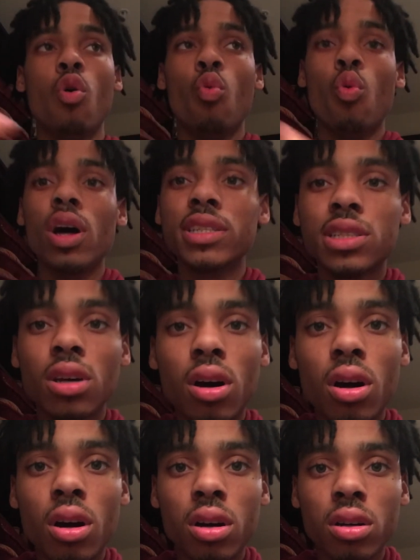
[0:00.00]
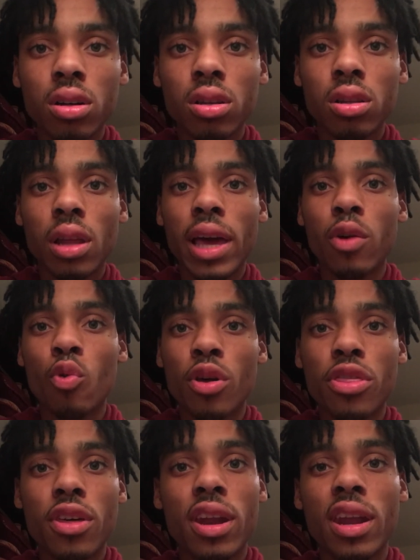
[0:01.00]
one song like
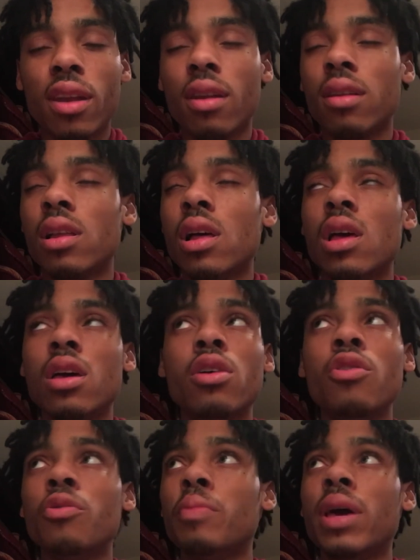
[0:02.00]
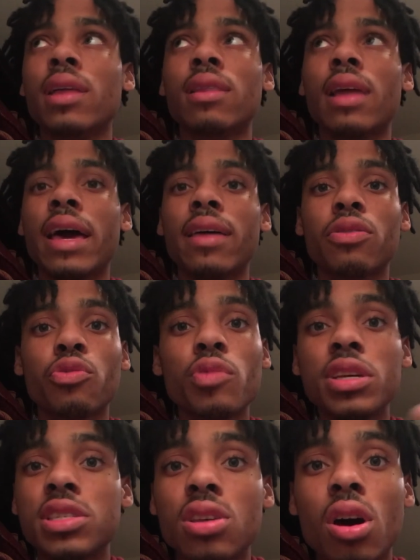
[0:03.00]
within an he would make like
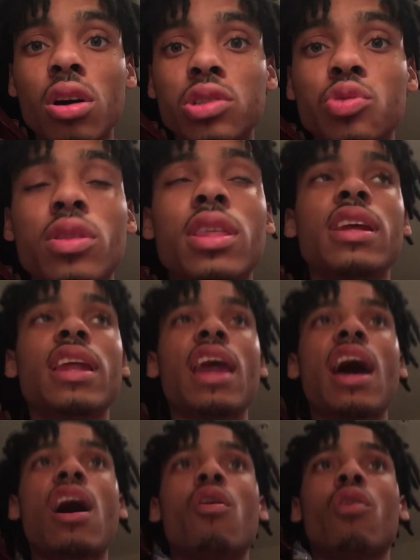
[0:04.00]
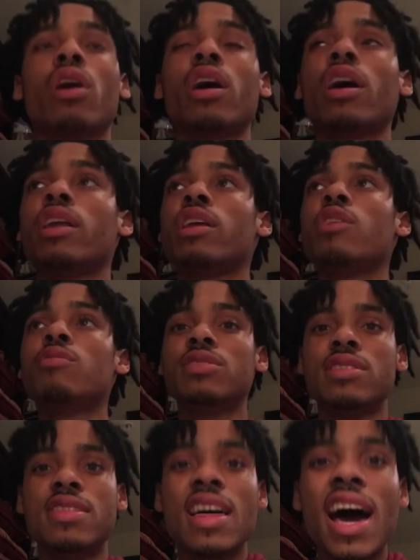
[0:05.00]
three songs within an hour and he
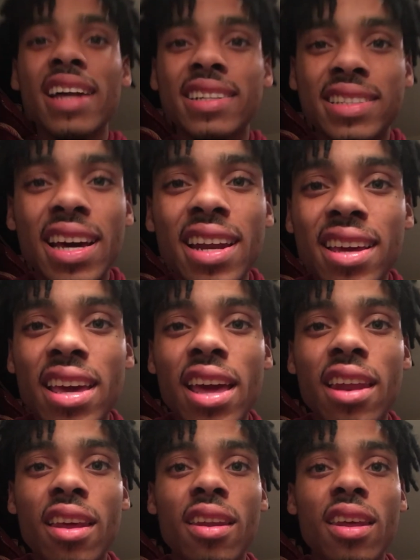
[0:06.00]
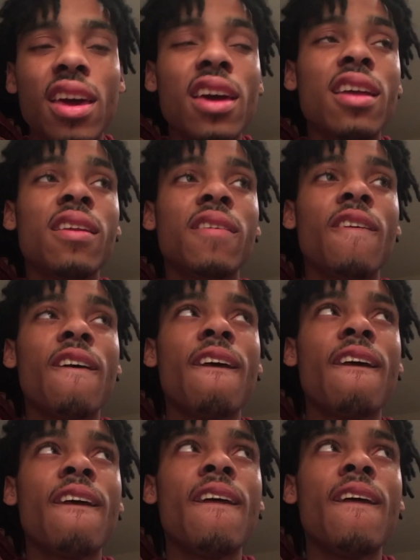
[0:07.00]
was that dedicated and
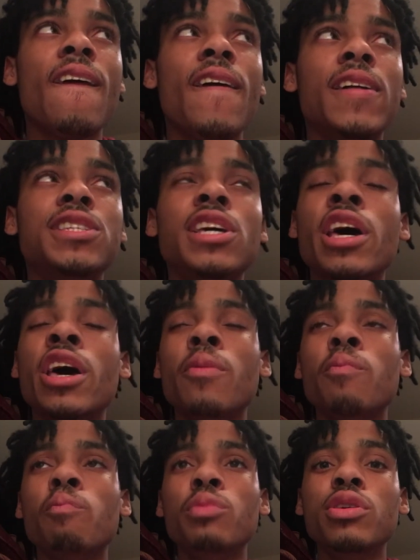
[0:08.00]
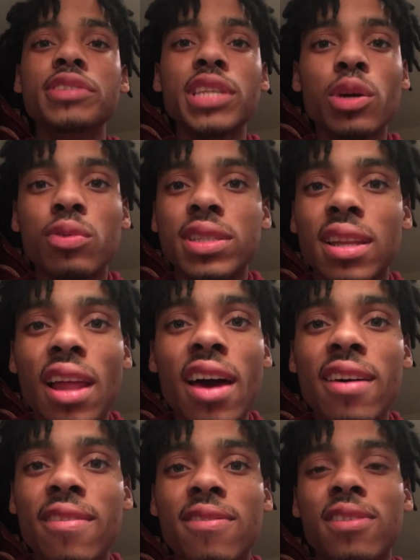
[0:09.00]
to him music was
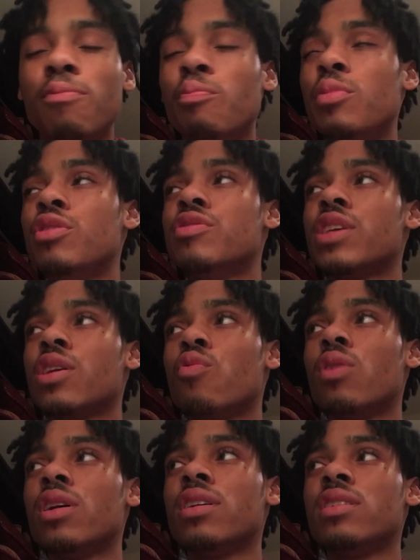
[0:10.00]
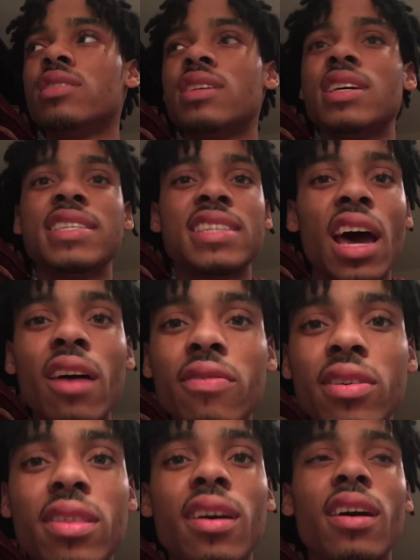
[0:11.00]
life music was his
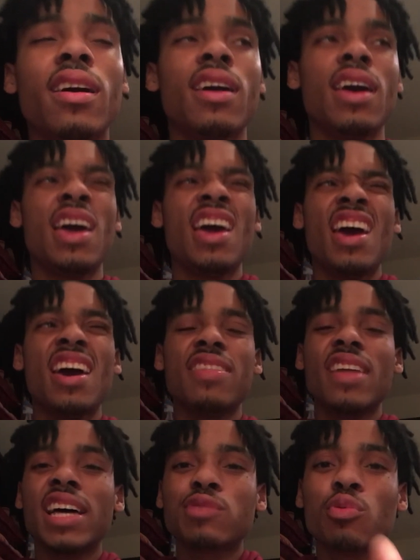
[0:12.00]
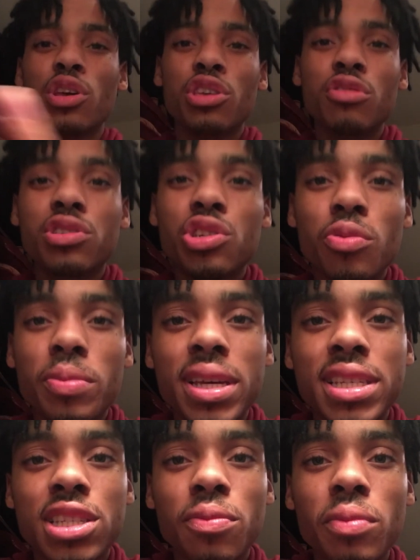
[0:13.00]
everything and that's what youtube
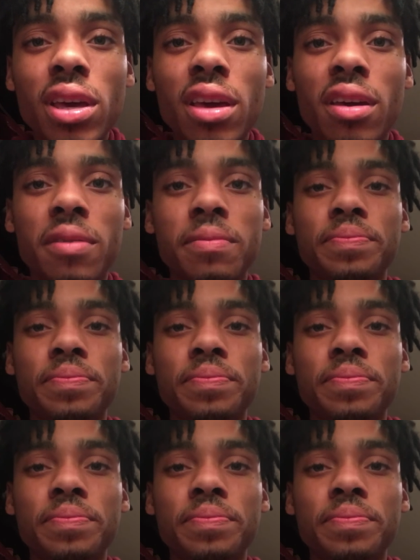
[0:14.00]
is to me